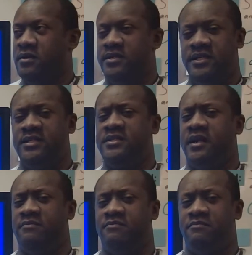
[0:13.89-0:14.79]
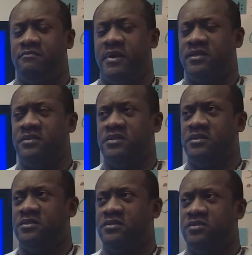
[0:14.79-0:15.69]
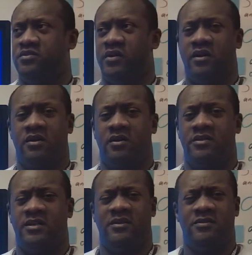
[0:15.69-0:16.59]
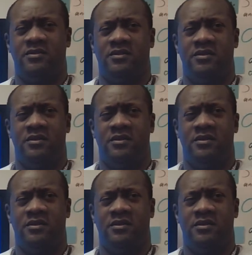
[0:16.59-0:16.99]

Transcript: did you just say Mexican drug cartels?